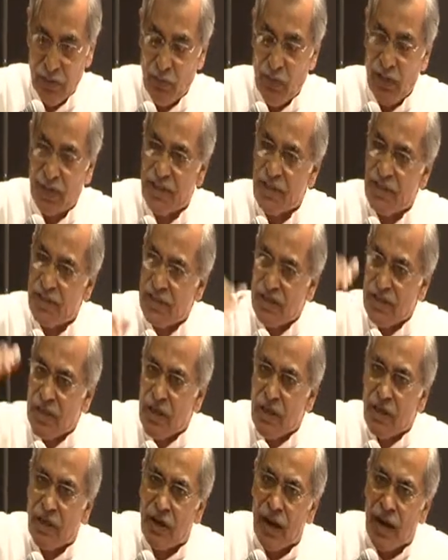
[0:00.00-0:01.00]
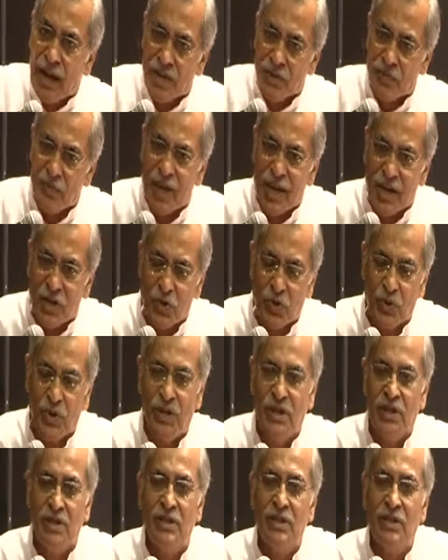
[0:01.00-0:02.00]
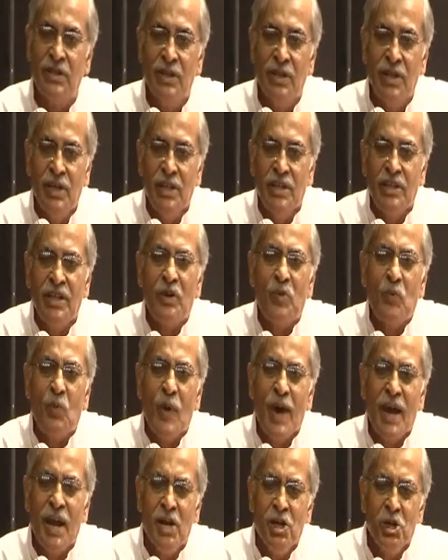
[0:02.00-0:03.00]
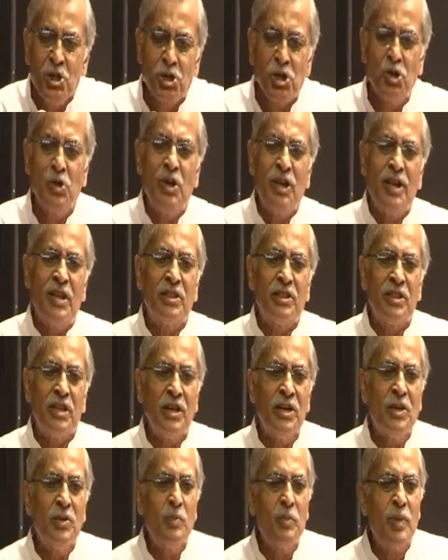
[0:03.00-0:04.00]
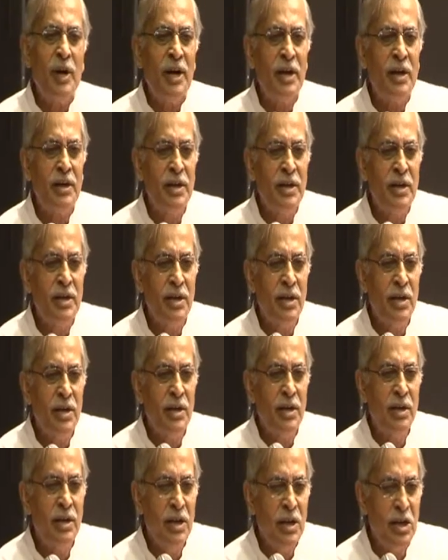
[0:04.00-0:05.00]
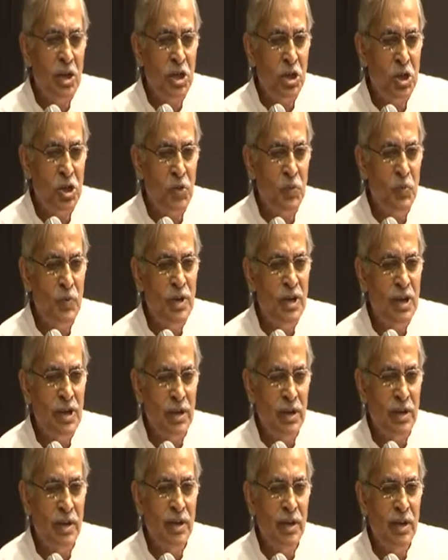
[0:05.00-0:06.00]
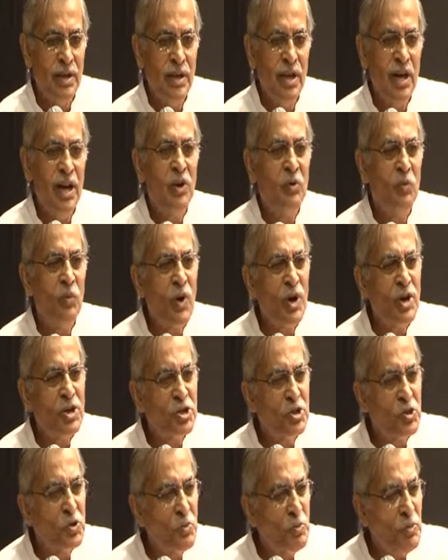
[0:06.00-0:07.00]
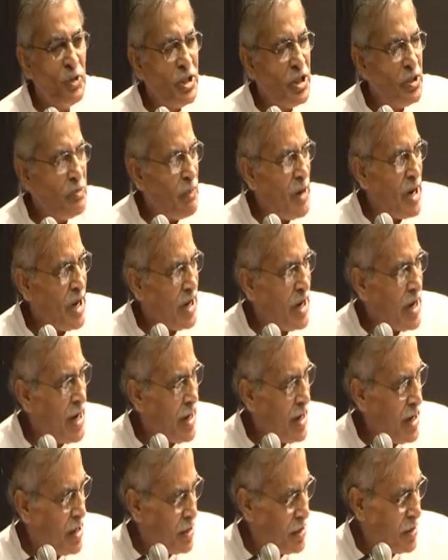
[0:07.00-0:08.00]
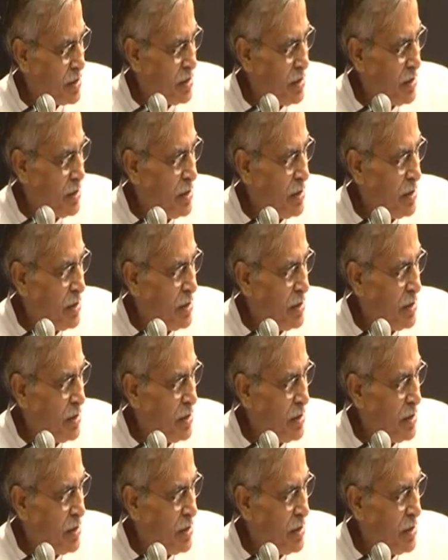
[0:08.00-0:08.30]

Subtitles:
But there is another aspect to it, that when should a third party intervene and what should be the mandate?